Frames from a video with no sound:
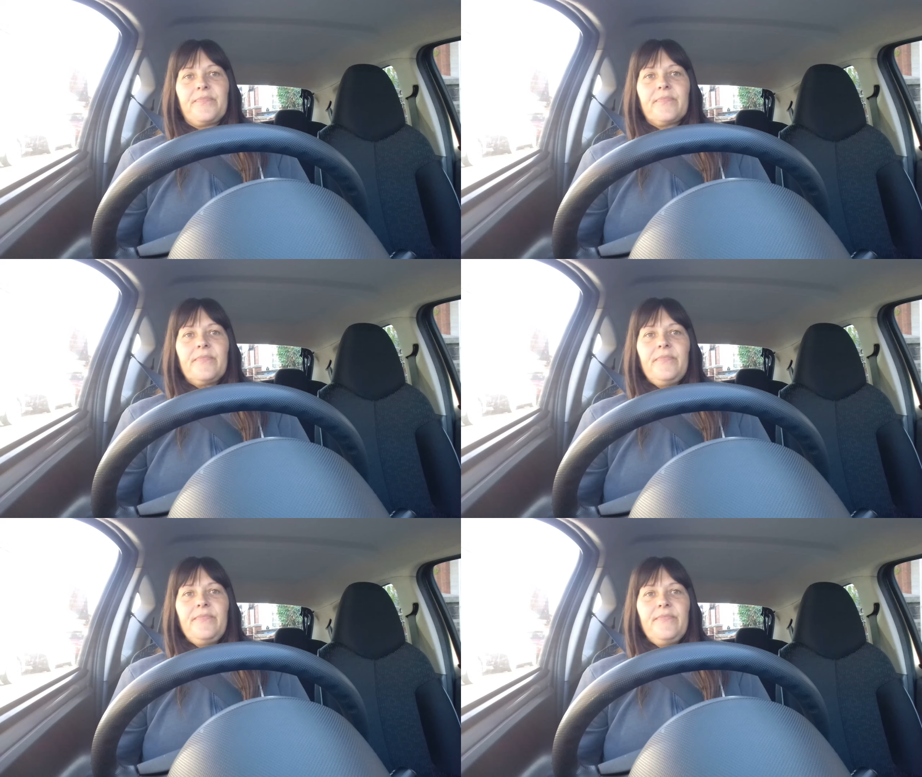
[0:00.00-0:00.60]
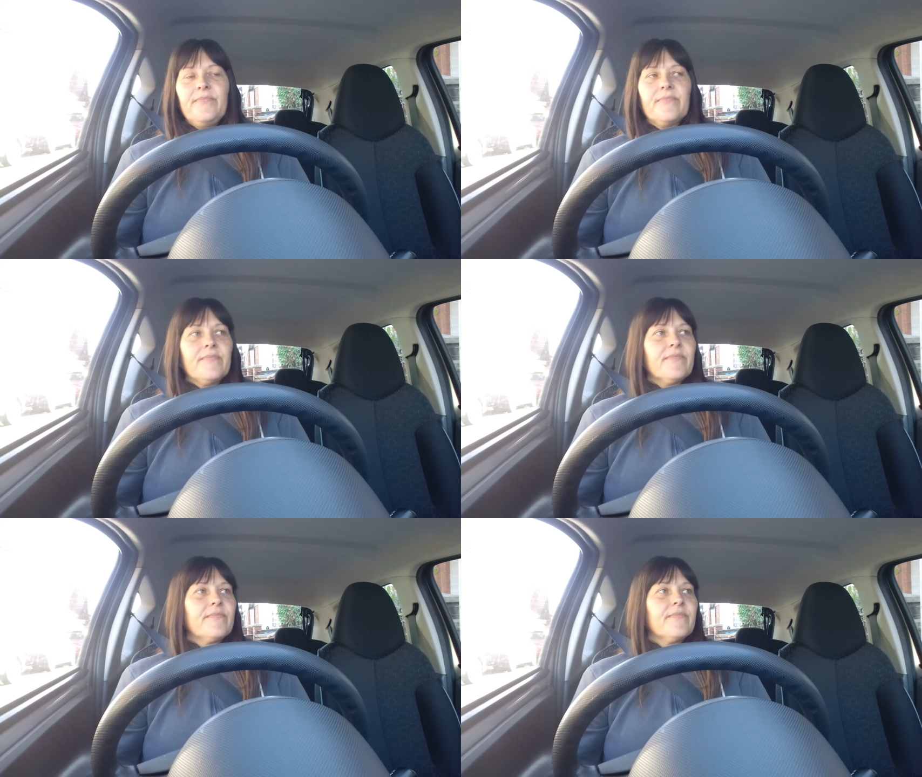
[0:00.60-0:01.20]

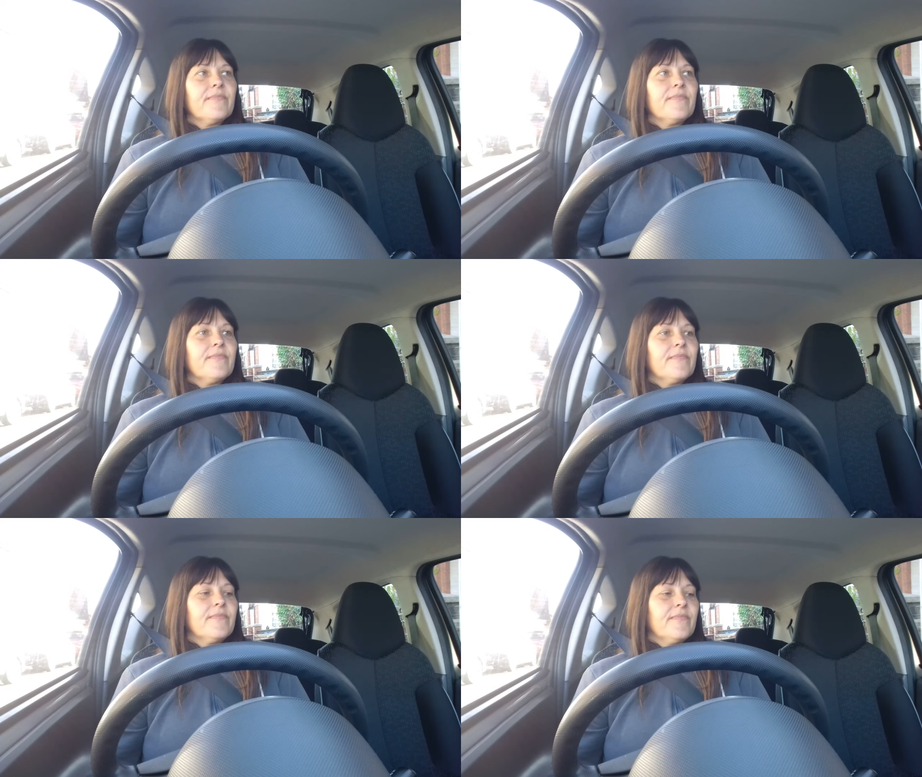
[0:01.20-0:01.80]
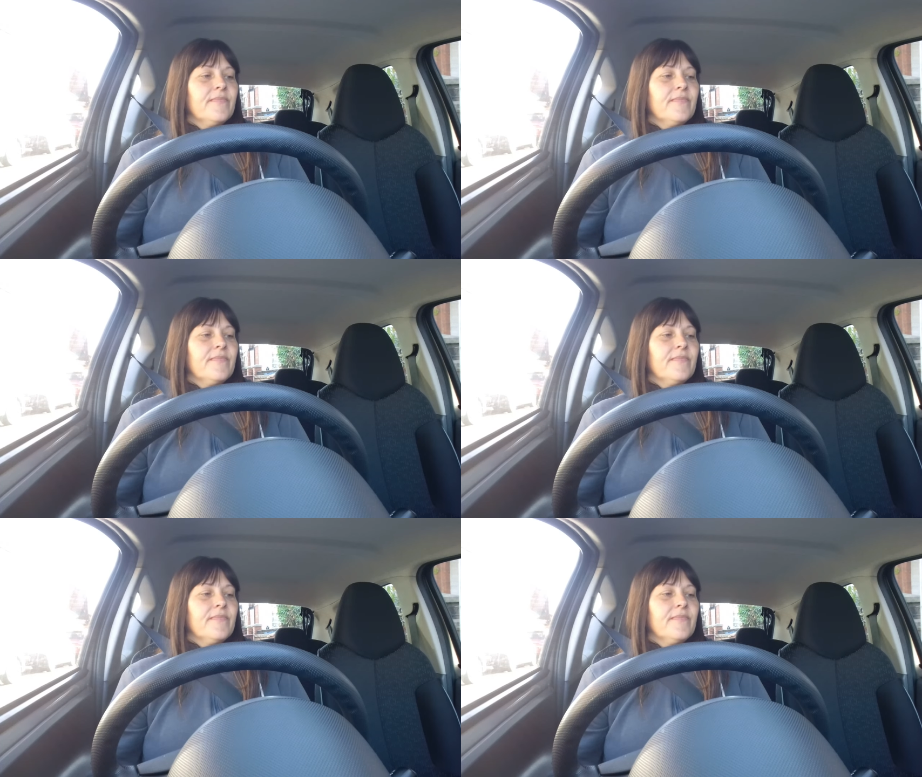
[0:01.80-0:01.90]
Nobody speaks.